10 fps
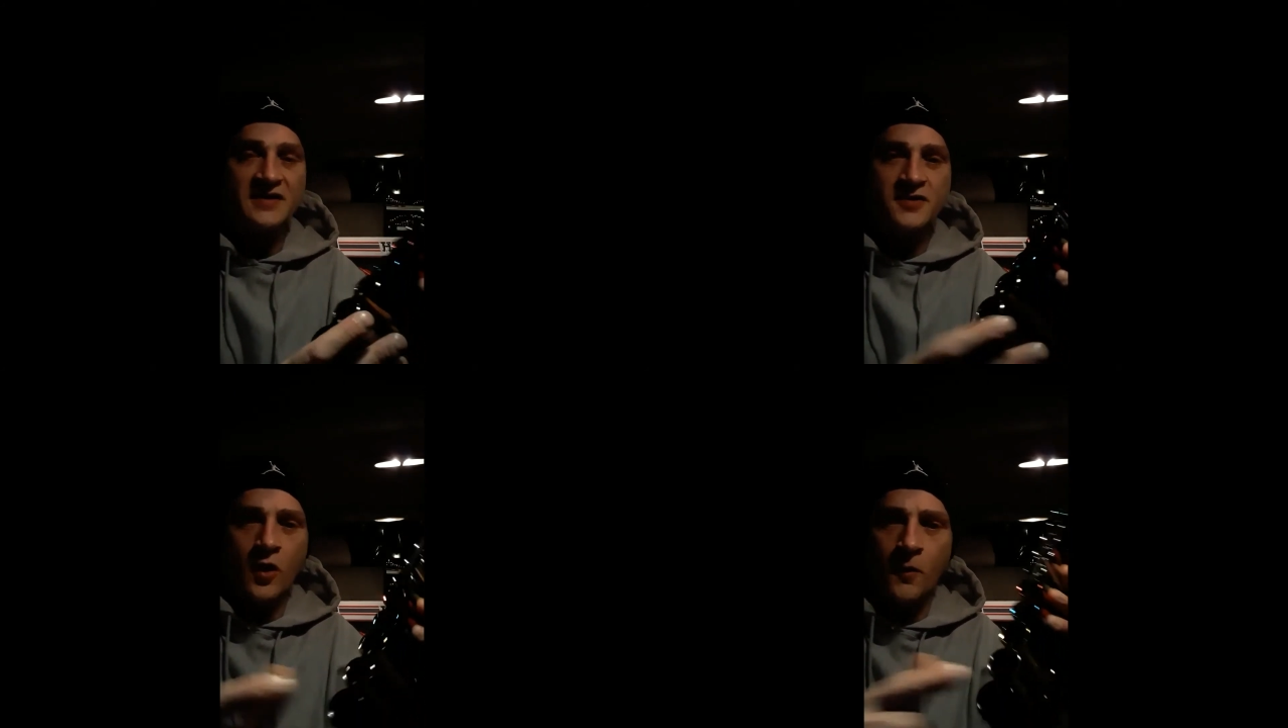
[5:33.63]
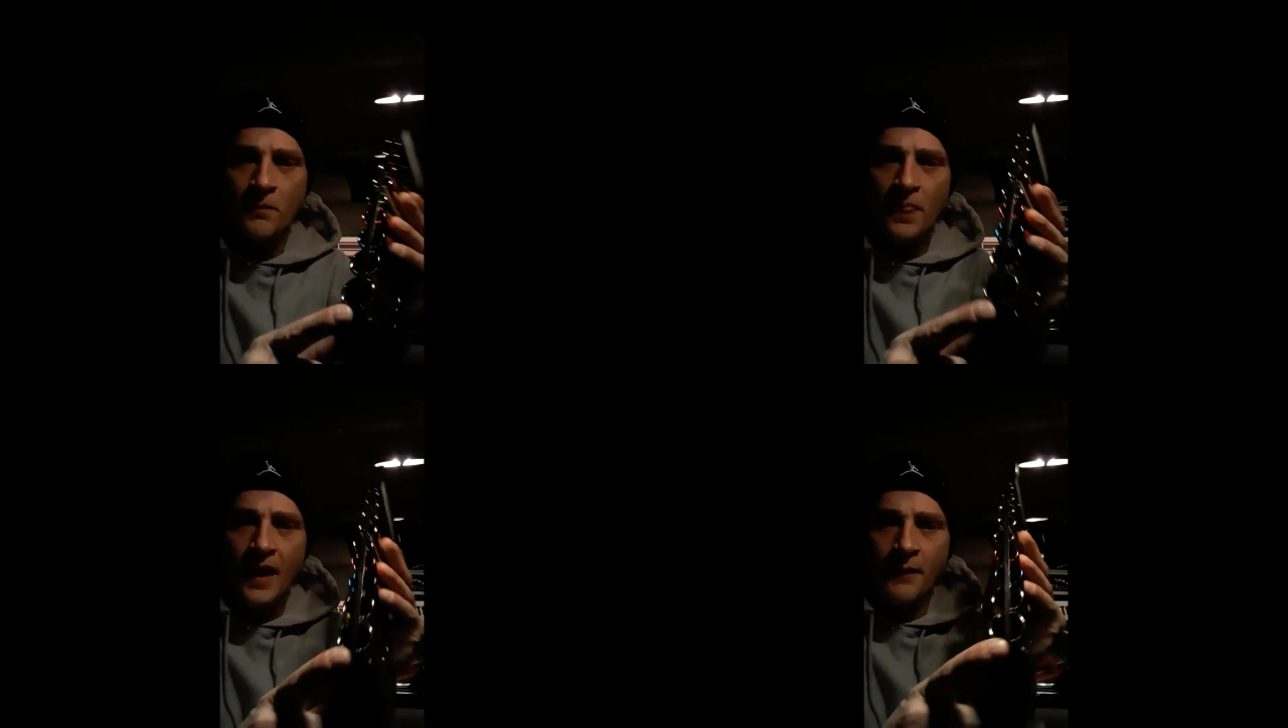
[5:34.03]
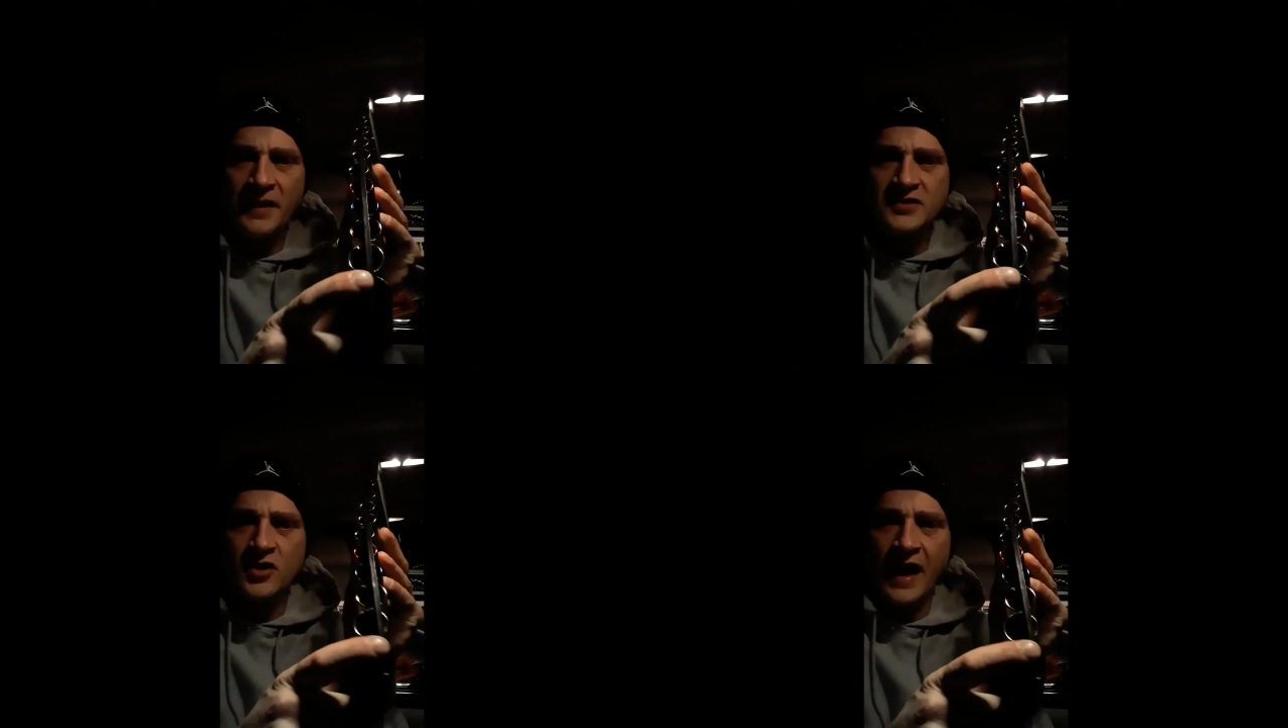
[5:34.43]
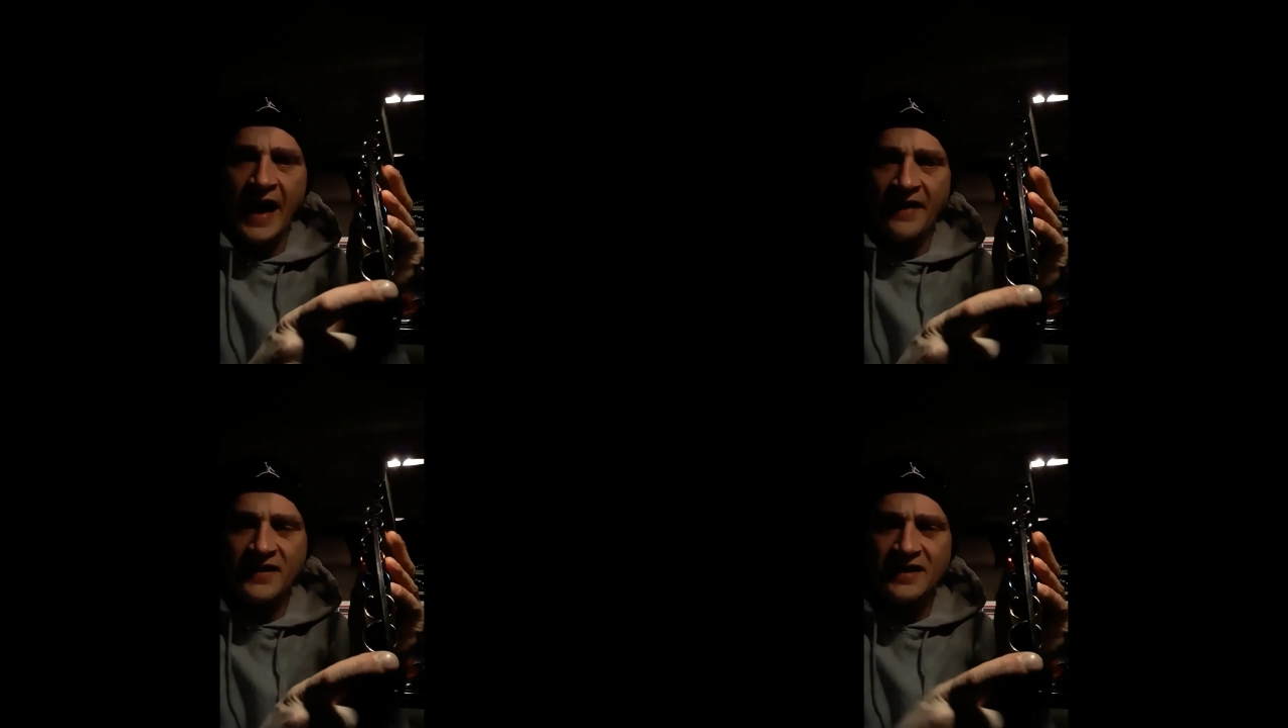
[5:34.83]
So I made sure I
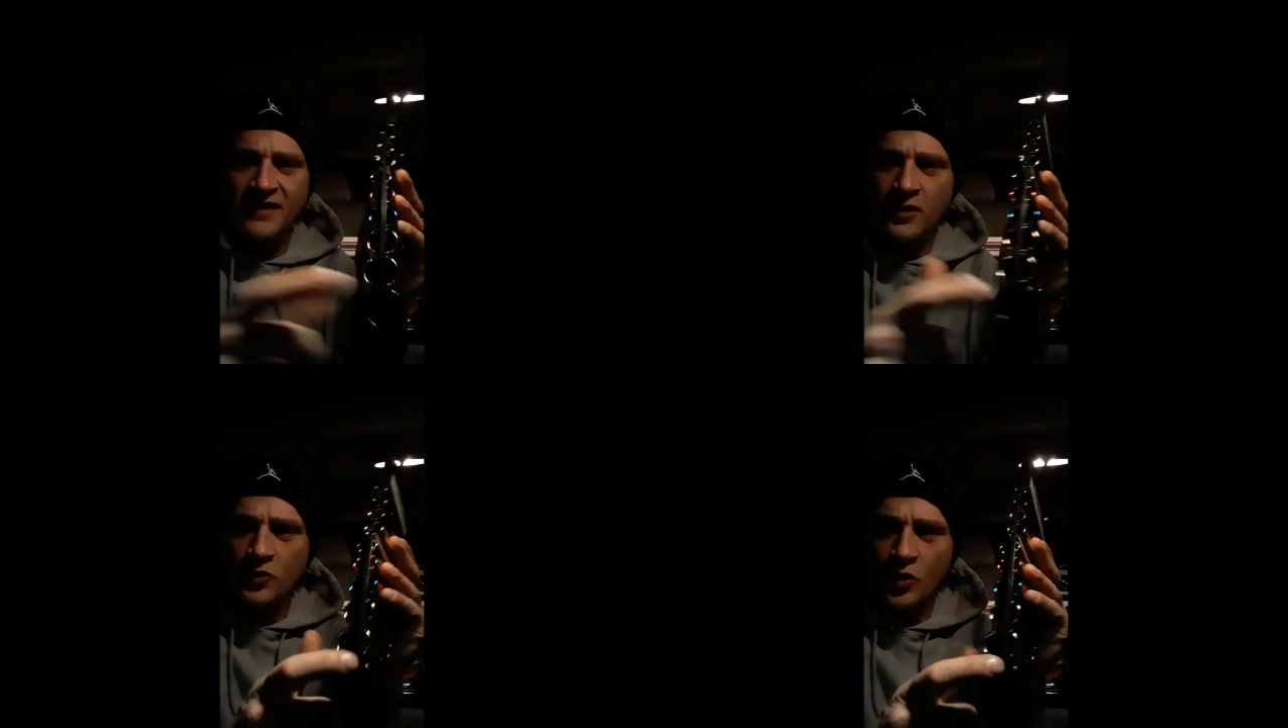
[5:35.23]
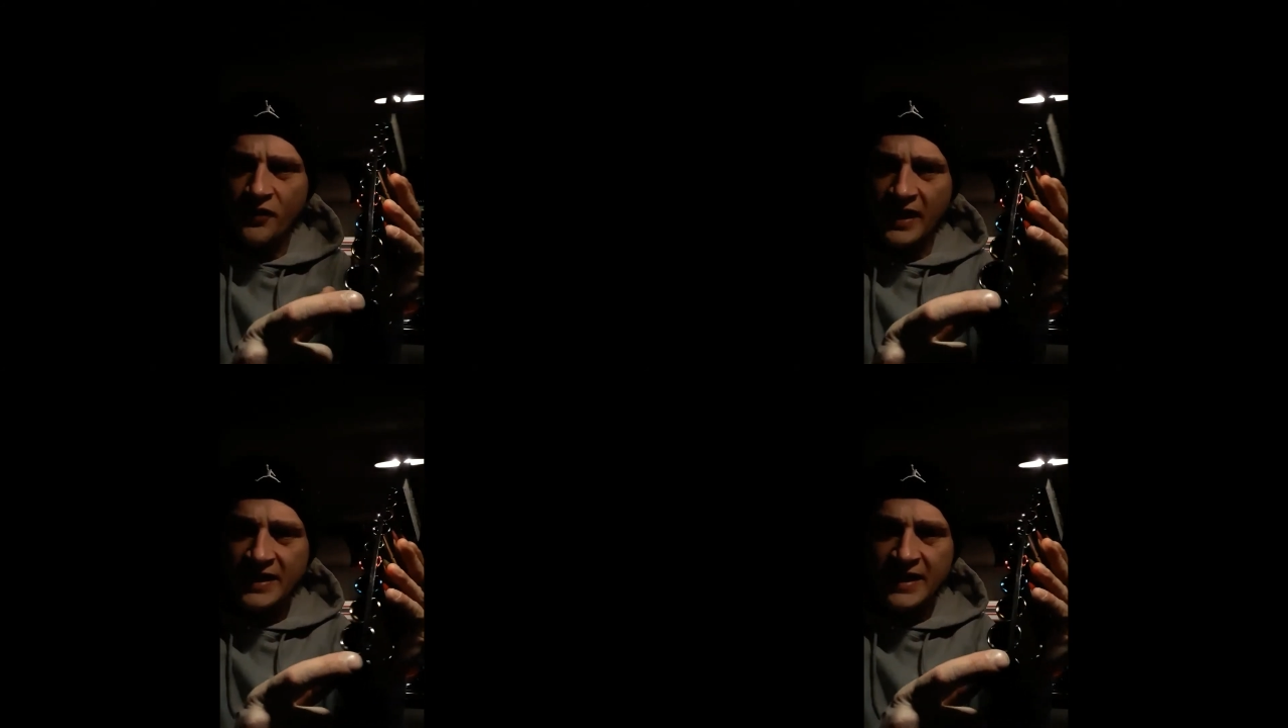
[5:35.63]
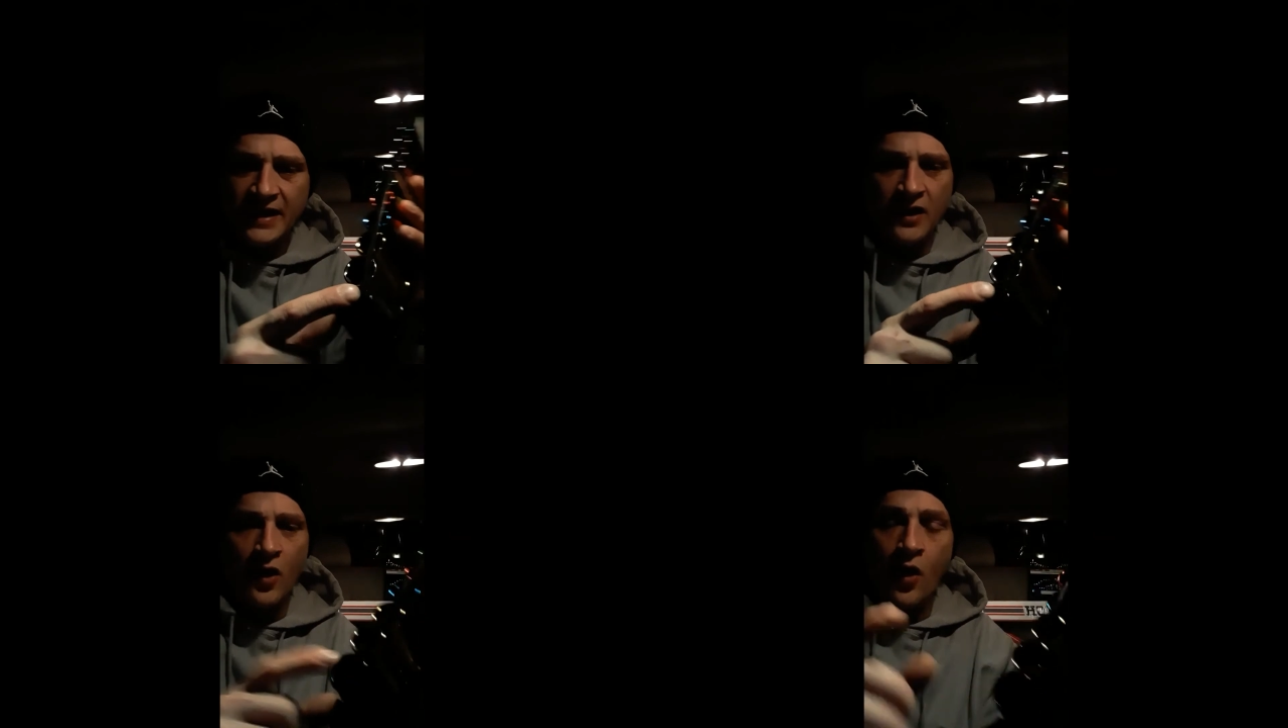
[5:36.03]
had these. I don't know if I need it.